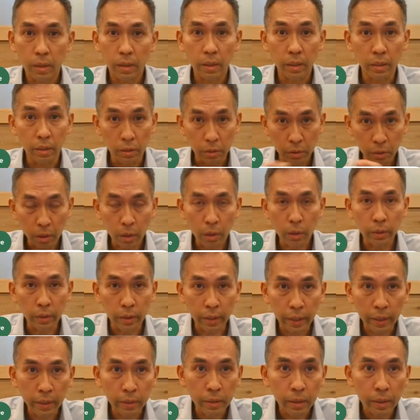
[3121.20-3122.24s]
It is thought
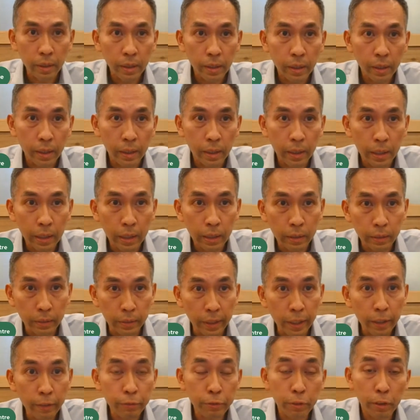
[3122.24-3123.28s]
that uh,
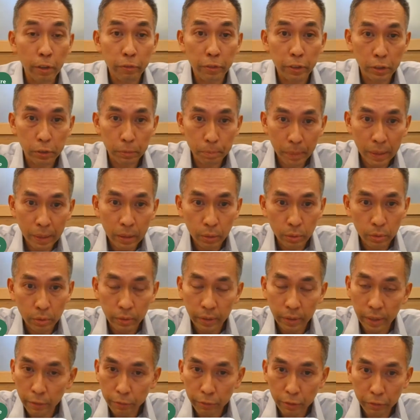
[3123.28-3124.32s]
death of a spouse,
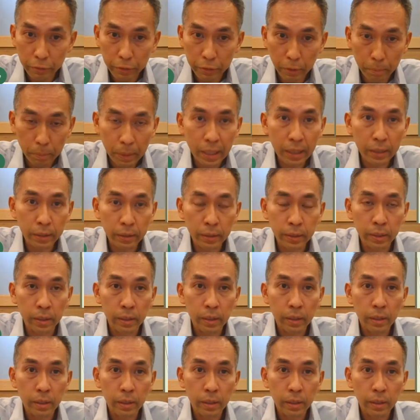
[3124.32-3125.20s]
death of your partner